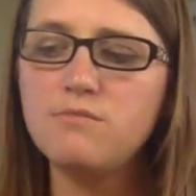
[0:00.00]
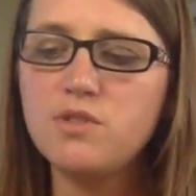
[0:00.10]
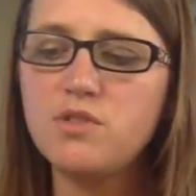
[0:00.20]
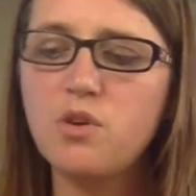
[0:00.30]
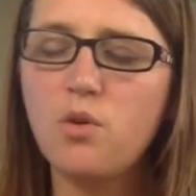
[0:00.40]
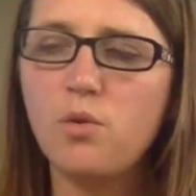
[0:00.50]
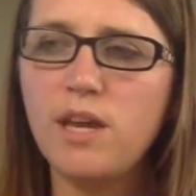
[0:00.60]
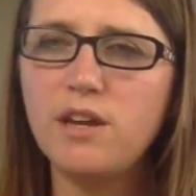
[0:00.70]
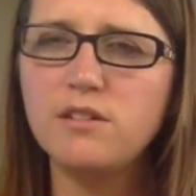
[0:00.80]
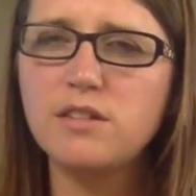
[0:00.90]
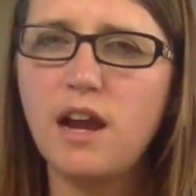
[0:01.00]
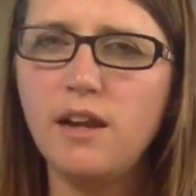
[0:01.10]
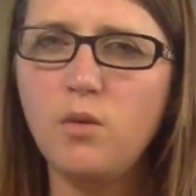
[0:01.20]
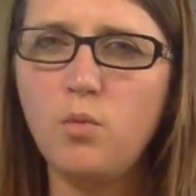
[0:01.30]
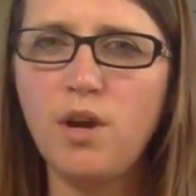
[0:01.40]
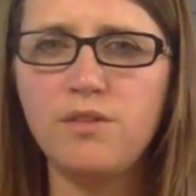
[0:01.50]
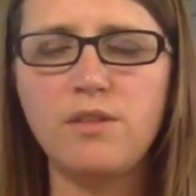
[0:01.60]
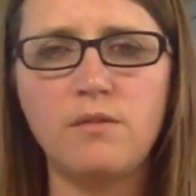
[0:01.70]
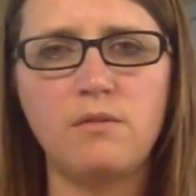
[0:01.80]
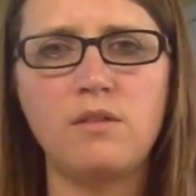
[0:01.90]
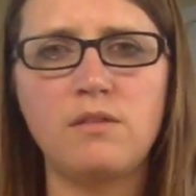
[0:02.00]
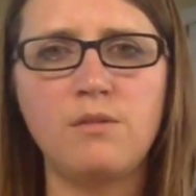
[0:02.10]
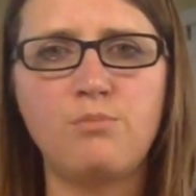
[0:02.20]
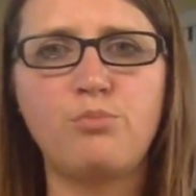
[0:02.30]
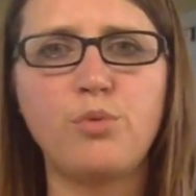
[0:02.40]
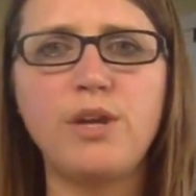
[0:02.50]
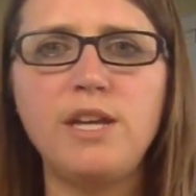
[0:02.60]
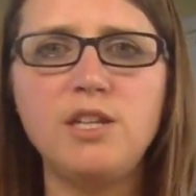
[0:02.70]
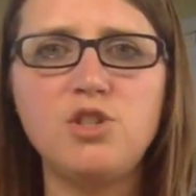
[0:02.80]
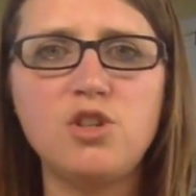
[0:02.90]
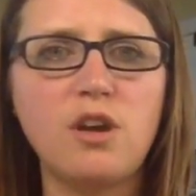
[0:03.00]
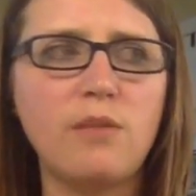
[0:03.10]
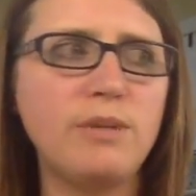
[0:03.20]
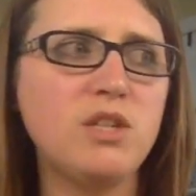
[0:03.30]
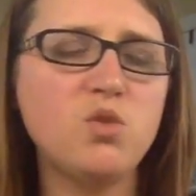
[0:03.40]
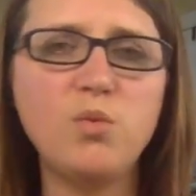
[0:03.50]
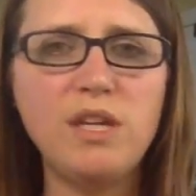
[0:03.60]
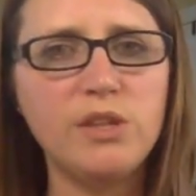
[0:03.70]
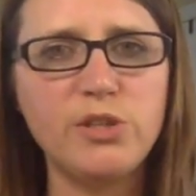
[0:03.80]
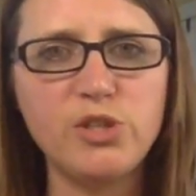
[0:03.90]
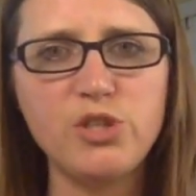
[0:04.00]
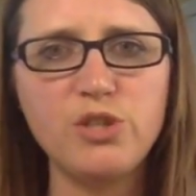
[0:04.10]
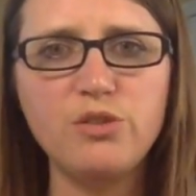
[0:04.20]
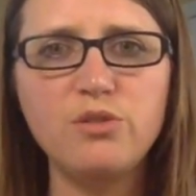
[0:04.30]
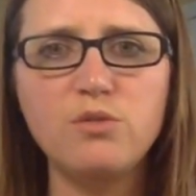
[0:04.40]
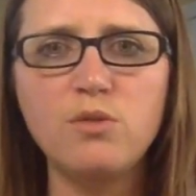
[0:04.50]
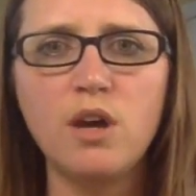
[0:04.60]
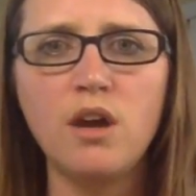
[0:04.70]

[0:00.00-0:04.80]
So here's kind of where the bridge between the two